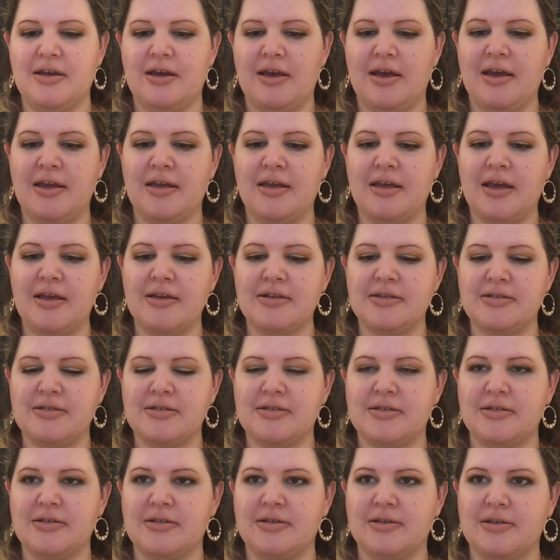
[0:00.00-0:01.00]
I
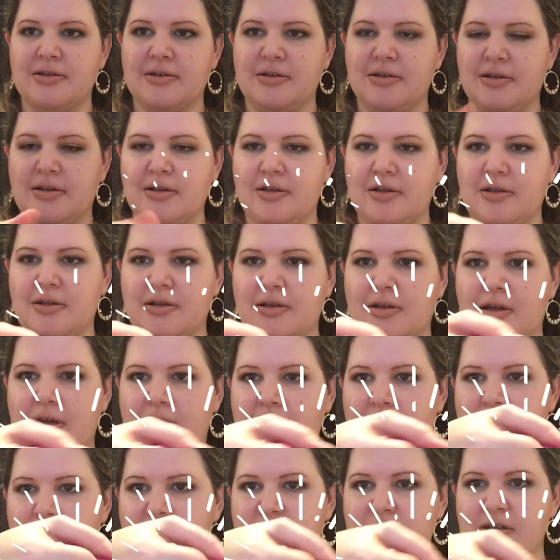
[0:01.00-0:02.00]
guess
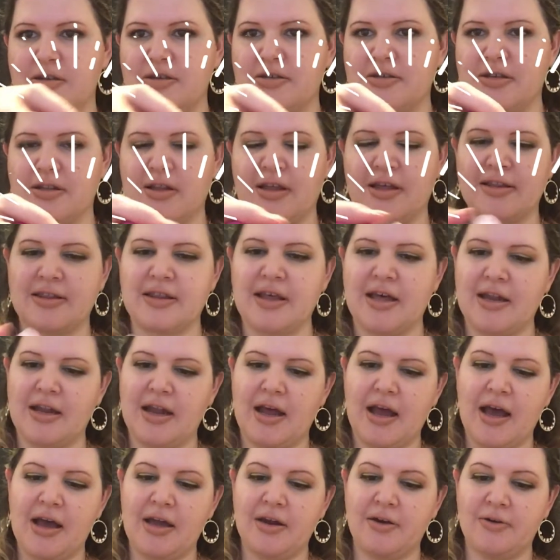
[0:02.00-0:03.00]
I should use it like that.
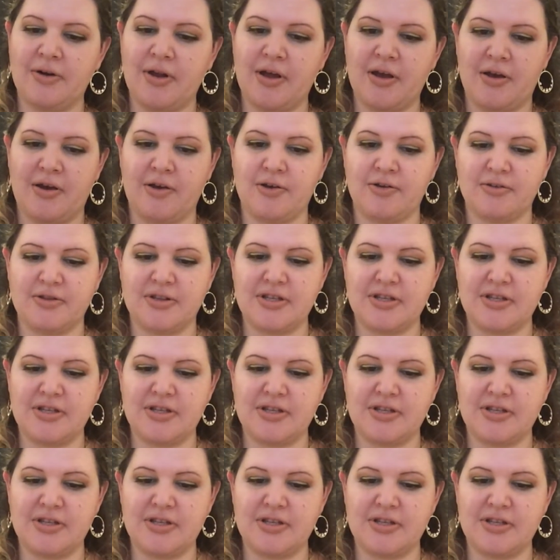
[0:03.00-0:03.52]
I don't know.